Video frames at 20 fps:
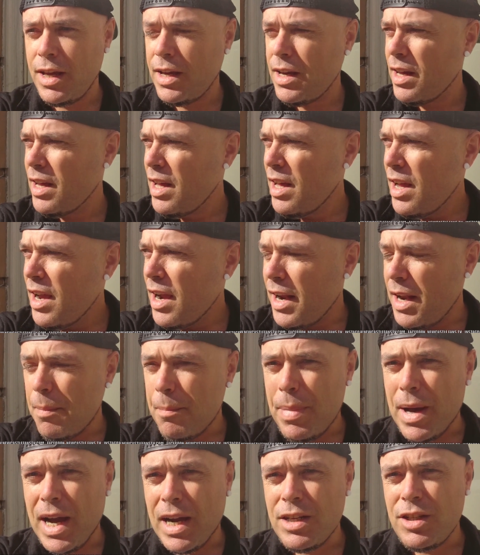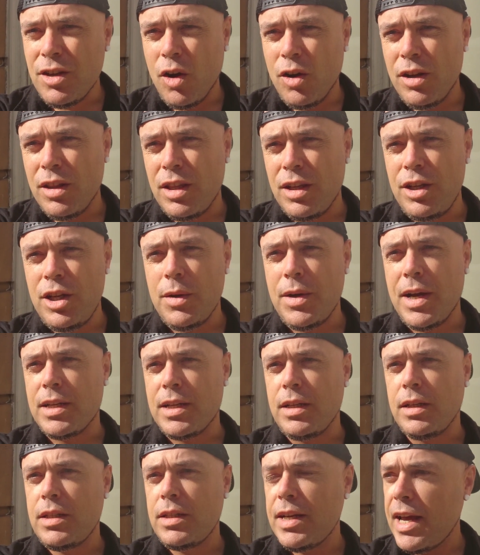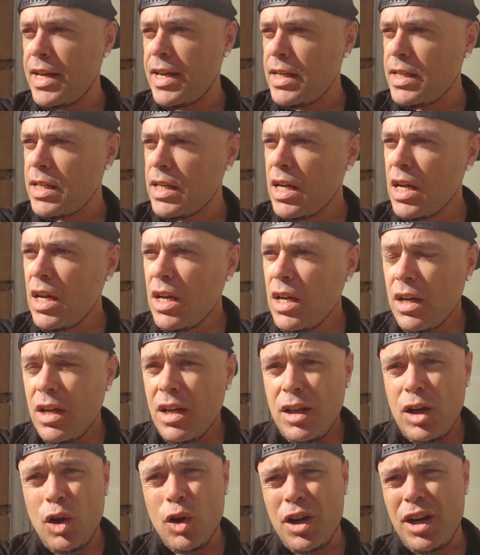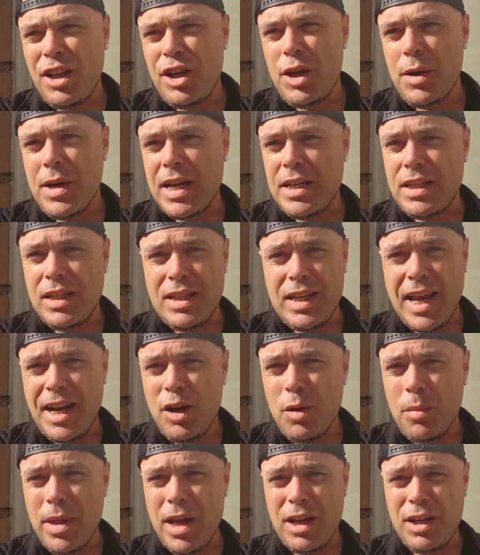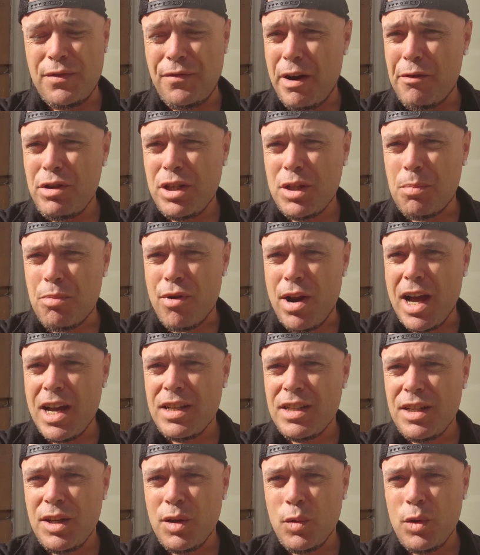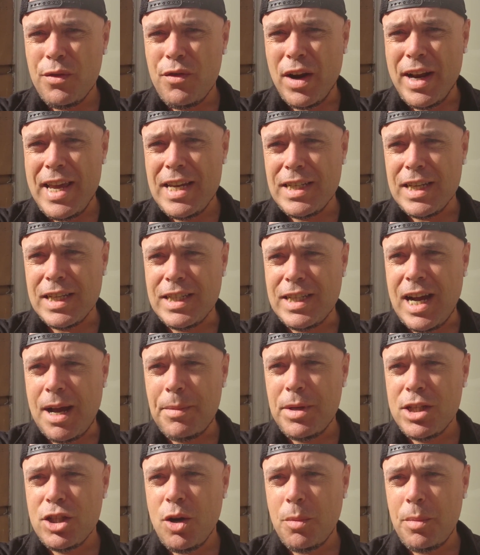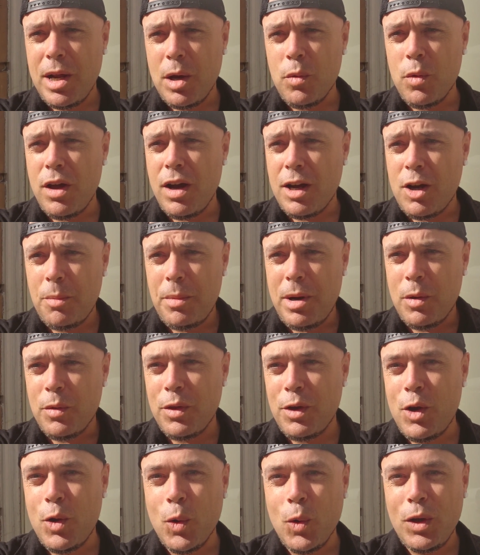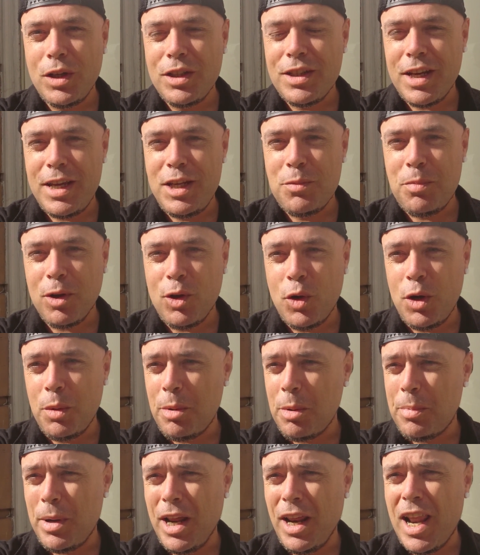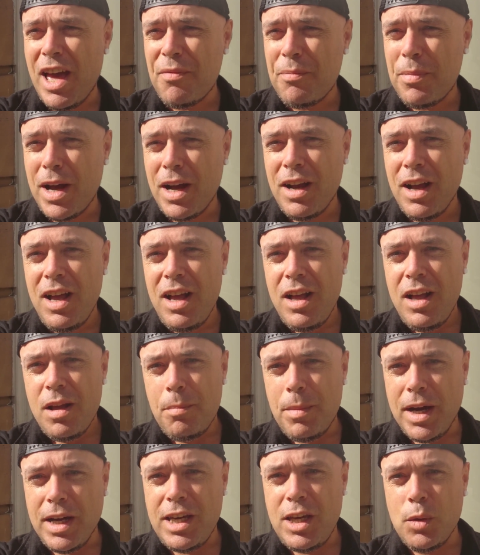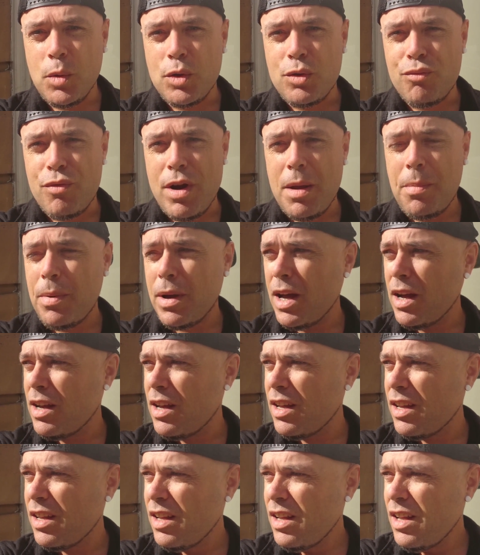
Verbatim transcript: take an impact on the Newcastle side. Looking at Newcastle's lineup, that's very surprising. You know, you've got Hayden Ascamas coming out coming out the colds. He's going to be playing left back. Manquillo's right back,